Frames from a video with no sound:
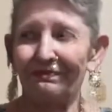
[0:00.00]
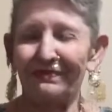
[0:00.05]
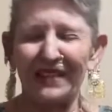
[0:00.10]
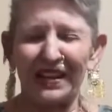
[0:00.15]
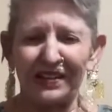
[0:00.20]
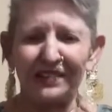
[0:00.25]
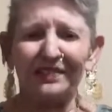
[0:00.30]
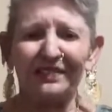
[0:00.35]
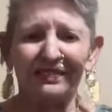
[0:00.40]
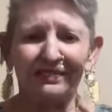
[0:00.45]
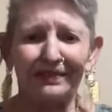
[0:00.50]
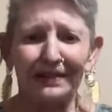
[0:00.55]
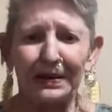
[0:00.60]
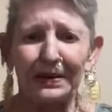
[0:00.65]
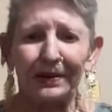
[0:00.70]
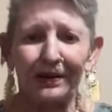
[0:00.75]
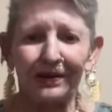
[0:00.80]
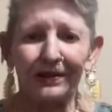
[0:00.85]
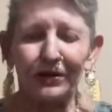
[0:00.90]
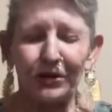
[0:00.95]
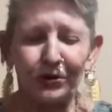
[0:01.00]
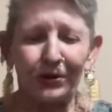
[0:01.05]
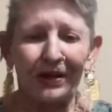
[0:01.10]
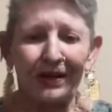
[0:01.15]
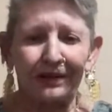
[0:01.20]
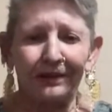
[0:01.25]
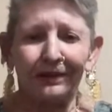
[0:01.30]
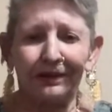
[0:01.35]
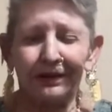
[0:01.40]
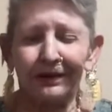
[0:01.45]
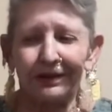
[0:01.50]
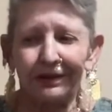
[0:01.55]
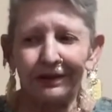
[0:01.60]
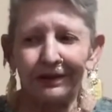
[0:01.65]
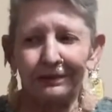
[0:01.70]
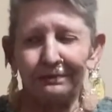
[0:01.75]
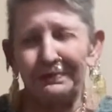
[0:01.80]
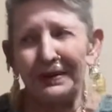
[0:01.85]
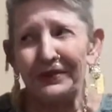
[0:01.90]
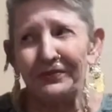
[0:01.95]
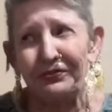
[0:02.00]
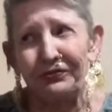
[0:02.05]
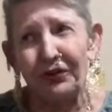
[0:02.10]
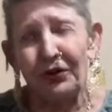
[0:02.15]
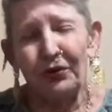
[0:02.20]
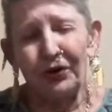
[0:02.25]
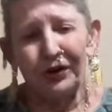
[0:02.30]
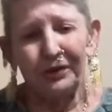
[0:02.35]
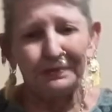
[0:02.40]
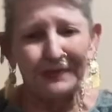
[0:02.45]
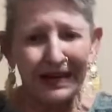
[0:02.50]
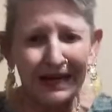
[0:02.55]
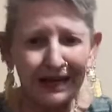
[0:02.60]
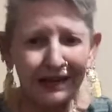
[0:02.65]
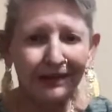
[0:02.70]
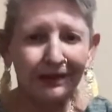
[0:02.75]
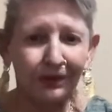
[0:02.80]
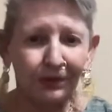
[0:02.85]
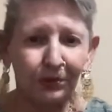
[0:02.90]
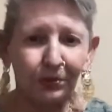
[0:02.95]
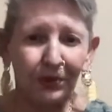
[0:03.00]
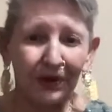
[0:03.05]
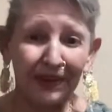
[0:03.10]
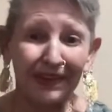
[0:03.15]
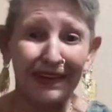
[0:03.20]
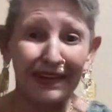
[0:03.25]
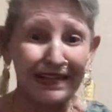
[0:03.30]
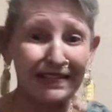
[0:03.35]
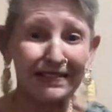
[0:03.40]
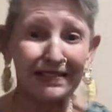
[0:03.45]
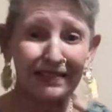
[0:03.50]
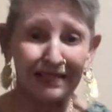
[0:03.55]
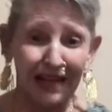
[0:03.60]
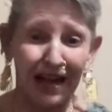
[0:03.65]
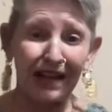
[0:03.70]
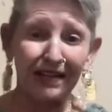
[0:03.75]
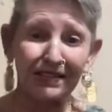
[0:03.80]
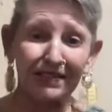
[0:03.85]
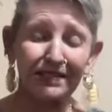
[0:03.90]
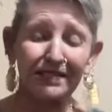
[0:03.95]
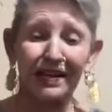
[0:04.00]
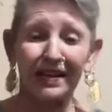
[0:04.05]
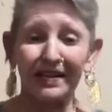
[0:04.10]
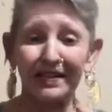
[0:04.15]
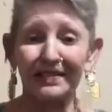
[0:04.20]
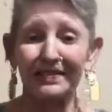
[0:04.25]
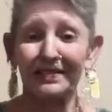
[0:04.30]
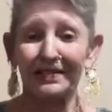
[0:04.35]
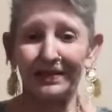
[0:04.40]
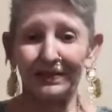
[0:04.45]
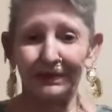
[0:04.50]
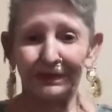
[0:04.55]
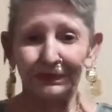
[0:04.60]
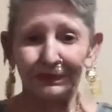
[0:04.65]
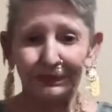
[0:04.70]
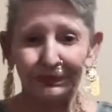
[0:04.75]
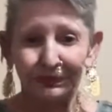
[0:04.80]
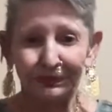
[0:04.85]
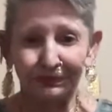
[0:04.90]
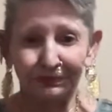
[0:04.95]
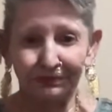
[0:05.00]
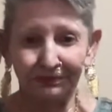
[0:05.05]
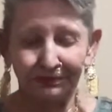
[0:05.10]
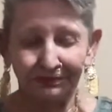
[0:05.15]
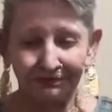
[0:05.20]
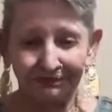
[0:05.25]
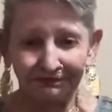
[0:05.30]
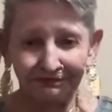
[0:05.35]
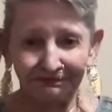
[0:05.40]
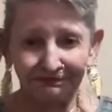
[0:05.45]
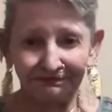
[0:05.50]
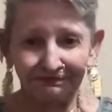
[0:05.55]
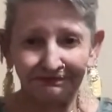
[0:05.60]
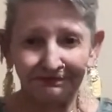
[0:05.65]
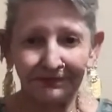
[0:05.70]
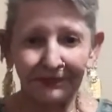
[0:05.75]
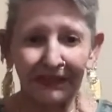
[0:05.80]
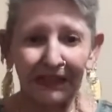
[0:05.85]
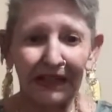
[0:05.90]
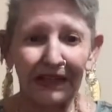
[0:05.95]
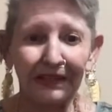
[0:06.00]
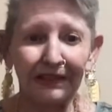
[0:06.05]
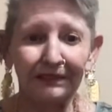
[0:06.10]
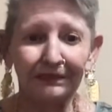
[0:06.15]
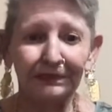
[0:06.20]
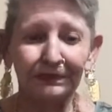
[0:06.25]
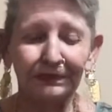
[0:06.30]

that you can befool me with this nonsense? Okay.